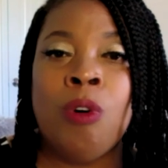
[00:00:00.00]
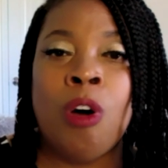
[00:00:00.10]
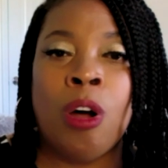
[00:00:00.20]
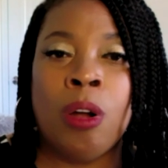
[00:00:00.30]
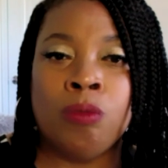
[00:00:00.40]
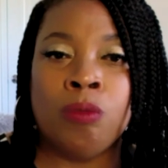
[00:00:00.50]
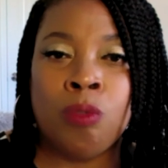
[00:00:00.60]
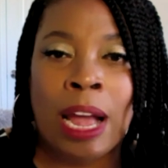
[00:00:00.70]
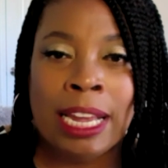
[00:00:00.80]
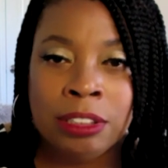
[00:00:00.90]
are
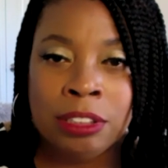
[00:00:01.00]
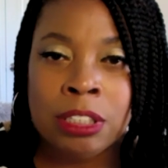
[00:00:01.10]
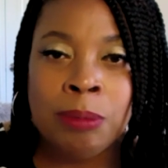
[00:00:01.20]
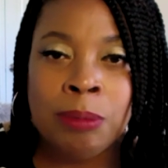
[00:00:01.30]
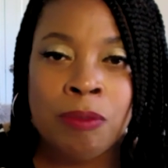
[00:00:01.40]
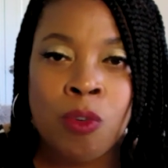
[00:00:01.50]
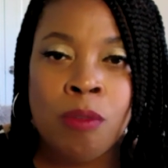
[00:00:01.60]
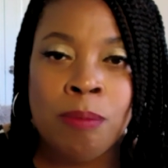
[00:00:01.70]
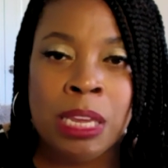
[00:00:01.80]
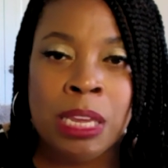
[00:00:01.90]
righteous before
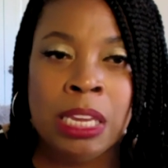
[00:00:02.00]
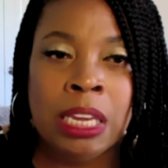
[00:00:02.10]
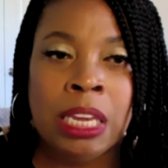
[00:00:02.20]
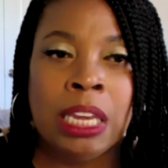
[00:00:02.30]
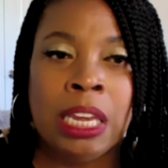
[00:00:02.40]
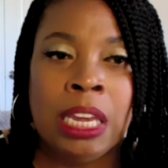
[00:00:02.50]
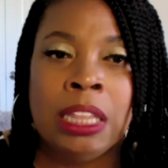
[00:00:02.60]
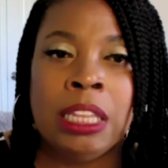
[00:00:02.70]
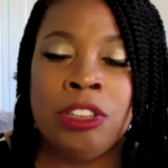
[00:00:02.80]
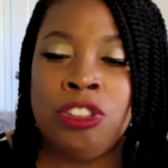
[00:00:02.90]
me
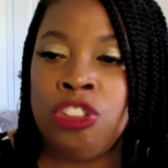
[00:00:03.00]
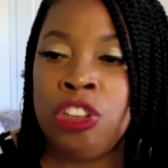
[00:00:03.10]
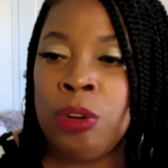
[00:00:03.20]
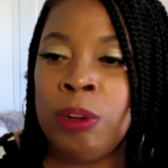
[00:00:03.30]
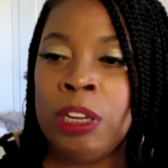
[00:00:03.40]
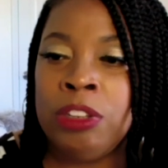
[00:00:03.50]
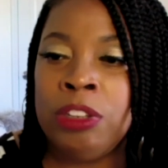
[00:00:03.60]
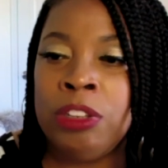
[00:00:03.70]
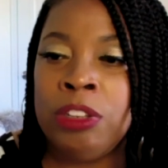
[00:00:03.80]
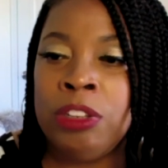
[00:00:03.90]
in this
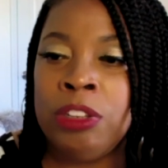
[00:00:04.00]
generation.